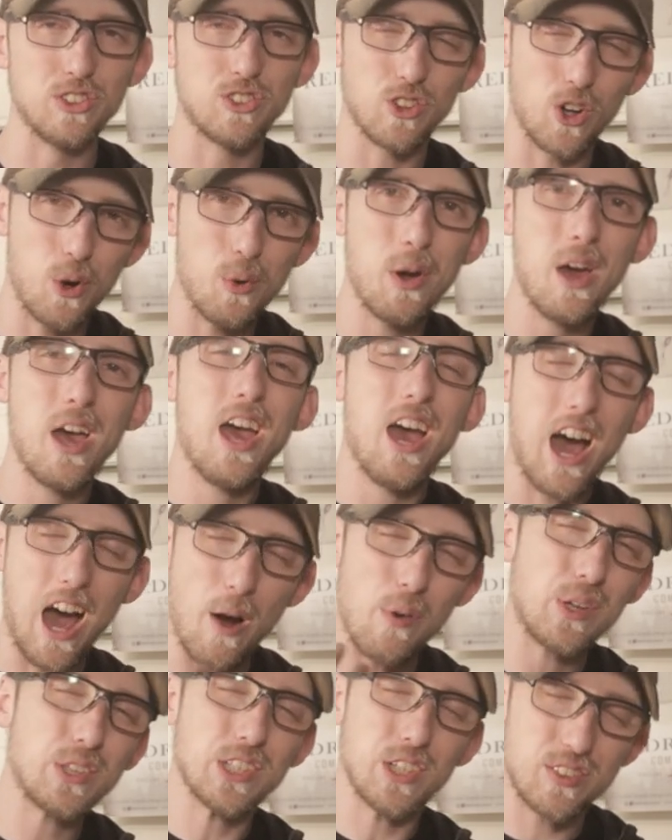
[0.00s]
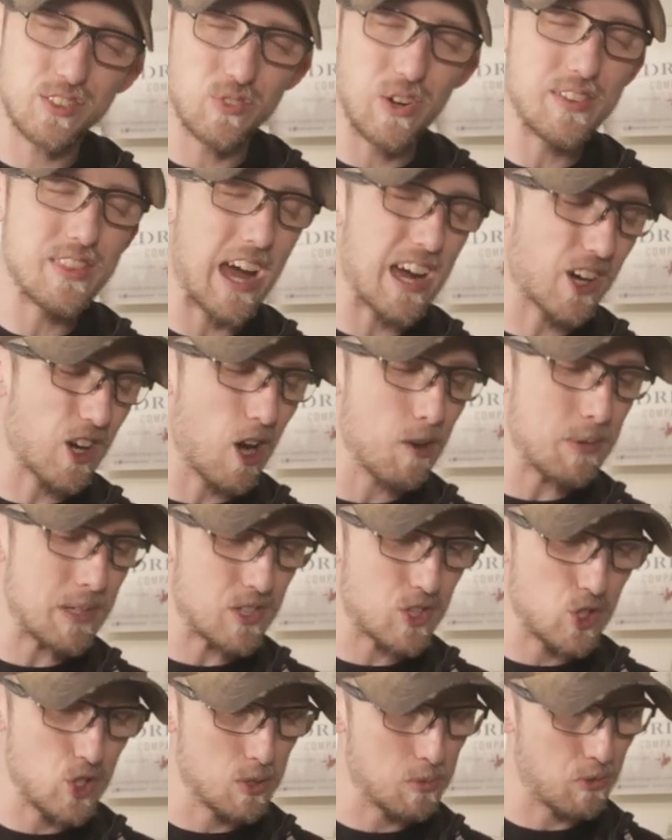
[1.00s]
So I wish I'd read that comment
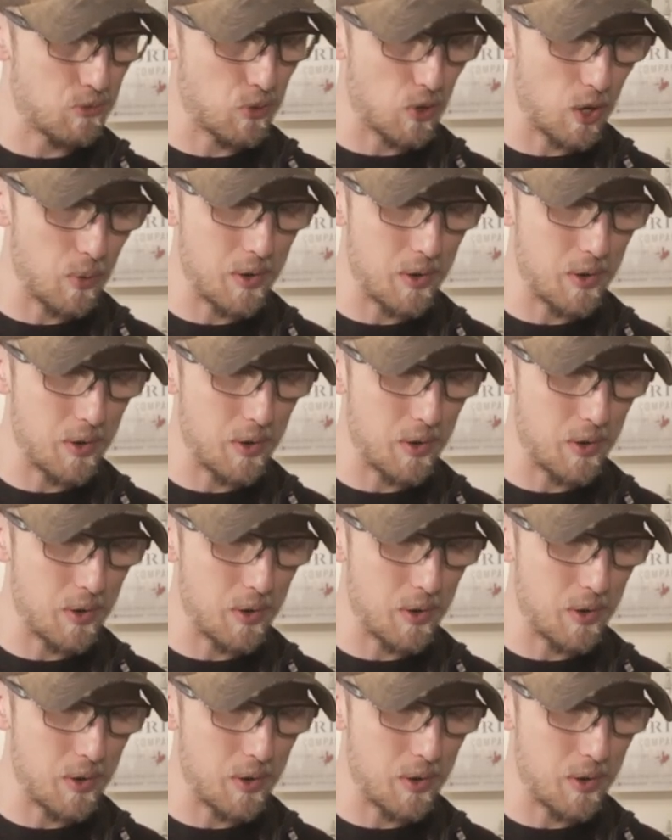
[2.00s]
sooner before